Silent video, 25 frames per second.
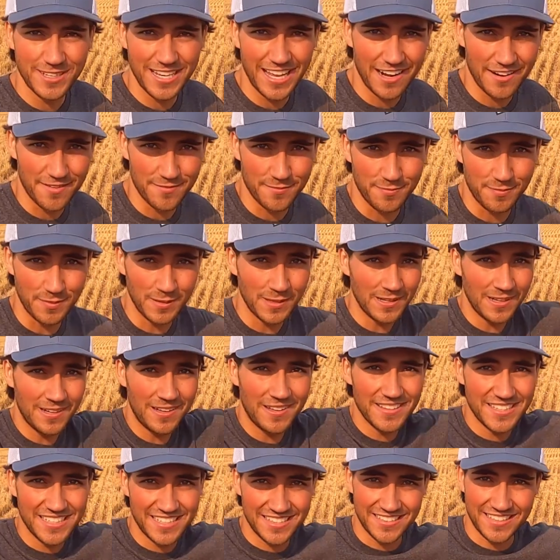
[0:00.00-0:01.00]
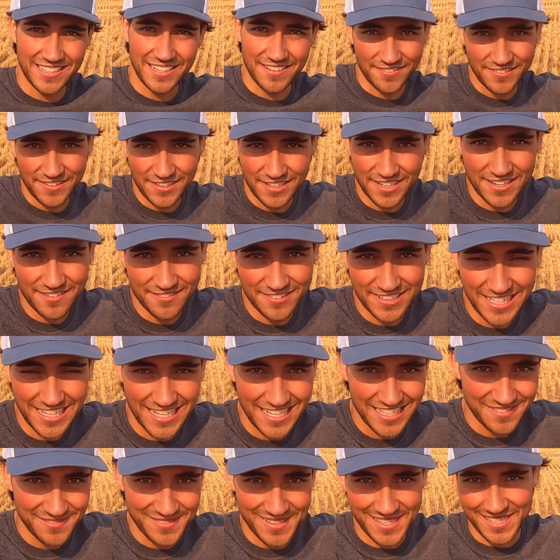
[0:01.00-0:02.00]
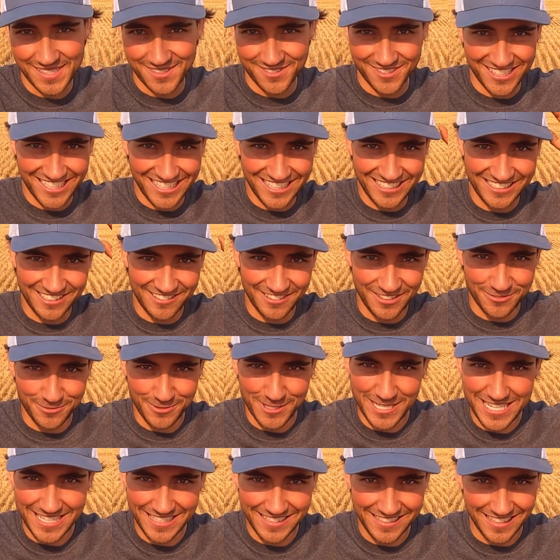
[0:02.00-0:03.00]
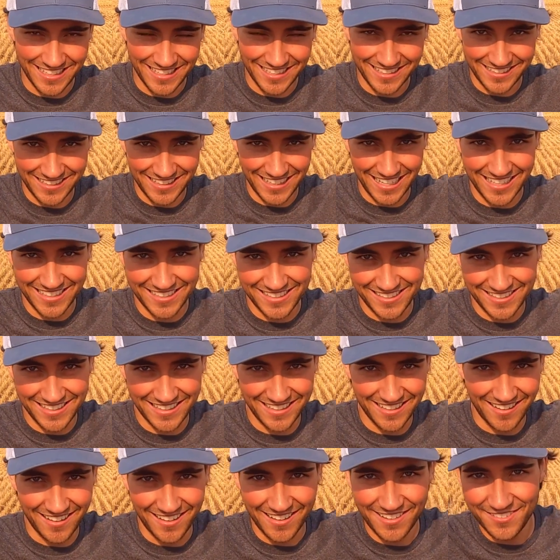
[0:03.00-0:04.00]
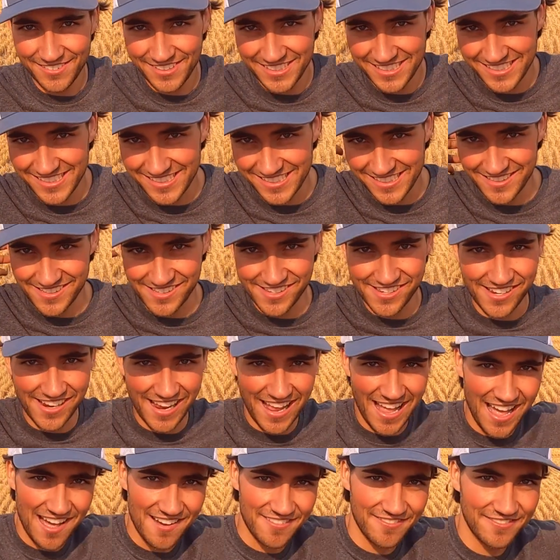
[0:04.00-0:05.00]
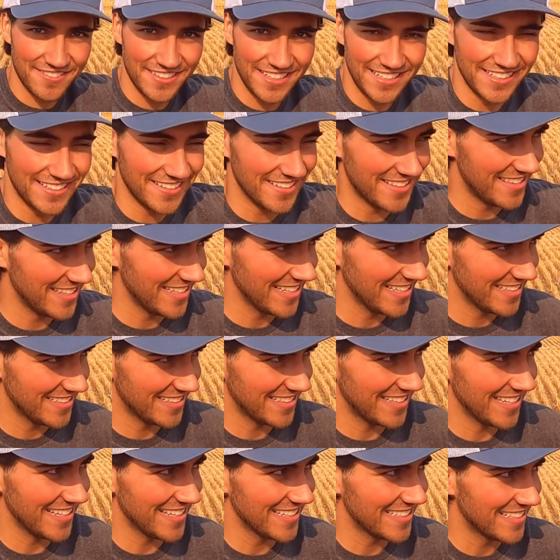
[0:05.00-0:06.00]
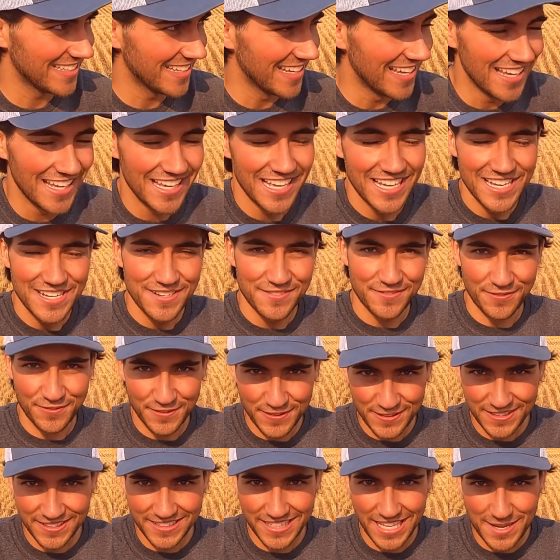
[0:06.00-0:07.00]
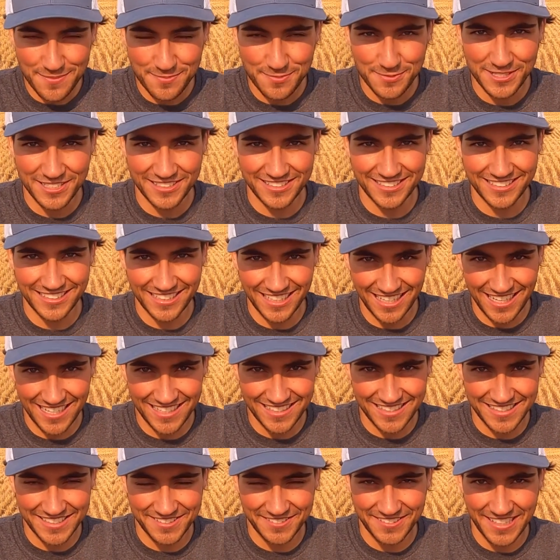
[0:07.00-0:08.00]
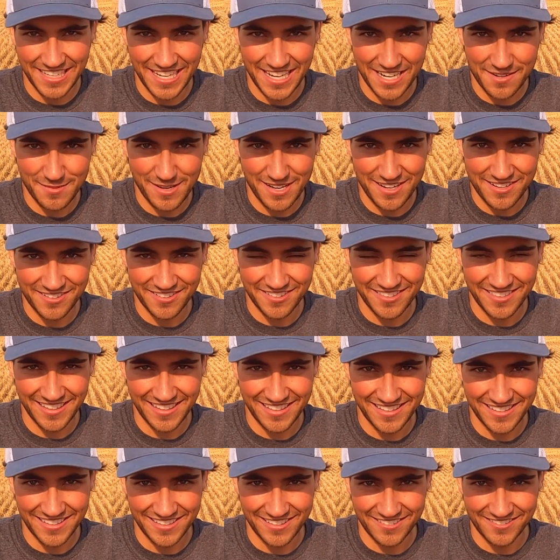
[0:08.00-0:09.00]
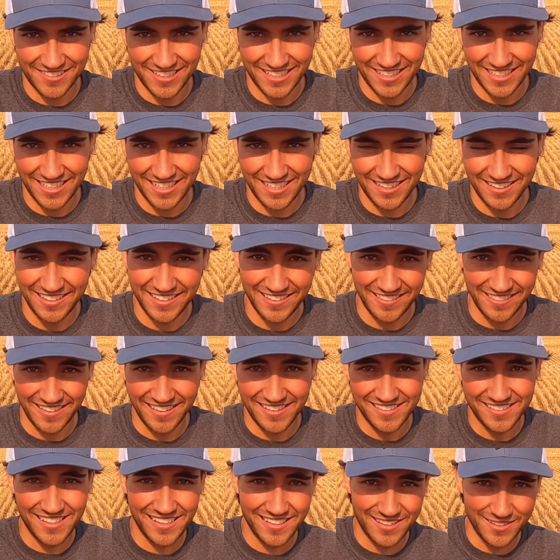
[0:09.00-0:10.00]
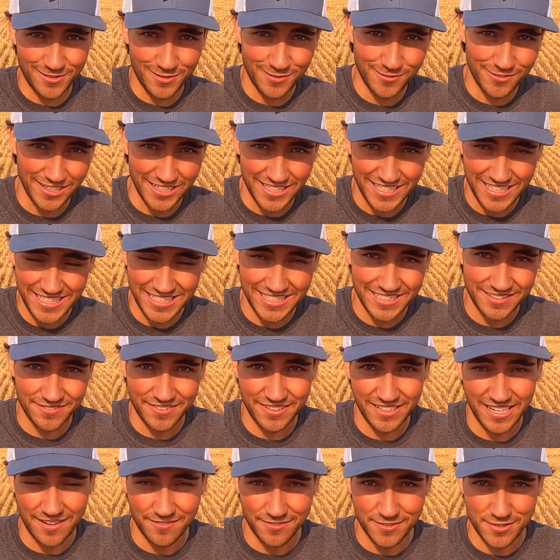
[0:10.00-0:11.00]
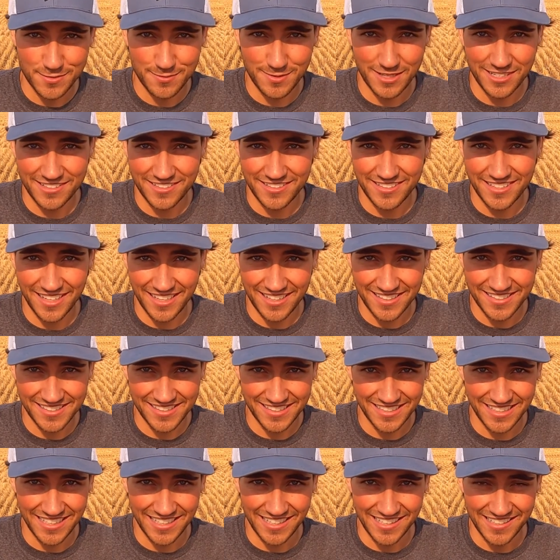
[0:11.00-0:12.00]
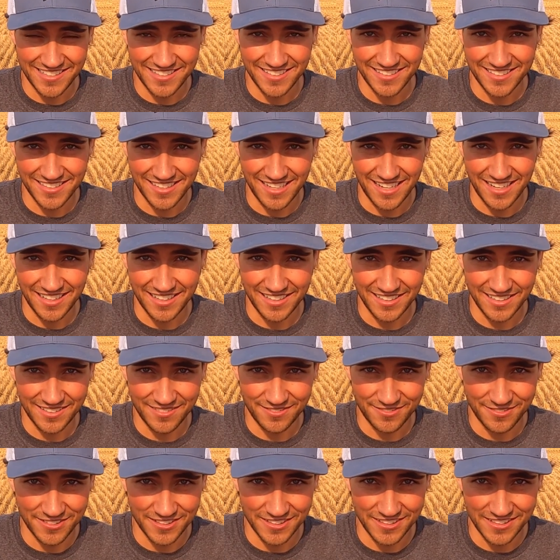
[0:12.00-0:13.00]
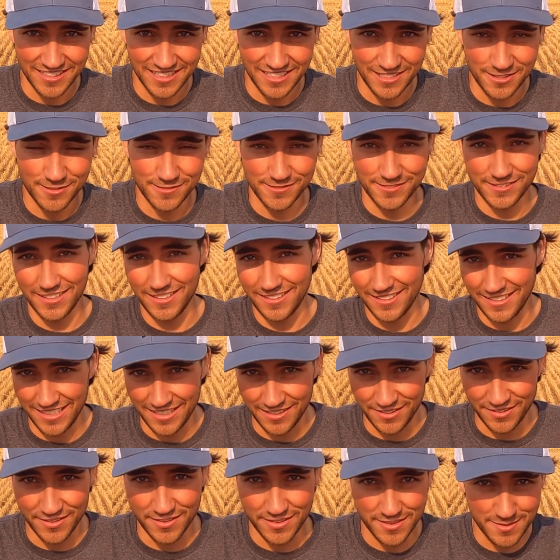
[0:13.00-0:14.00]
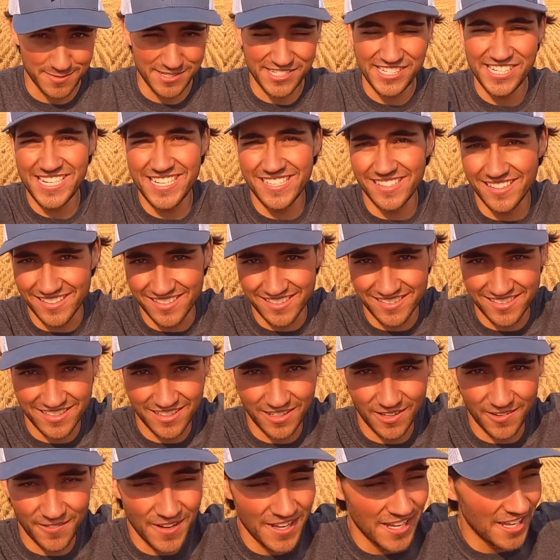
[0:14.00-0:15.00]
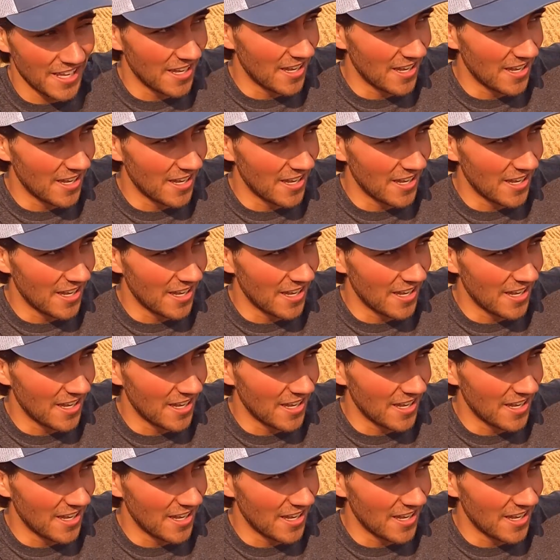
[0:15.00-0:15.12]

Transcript: we gotta blow all this stuff out every day is because we're dealing with wheat and dust and harvest and chaff. You know, things get filled up with dust and we gotta make sure things are running clean. Things tend to overheat if they have too much dust, and it's just not good for the overall health of the machines. So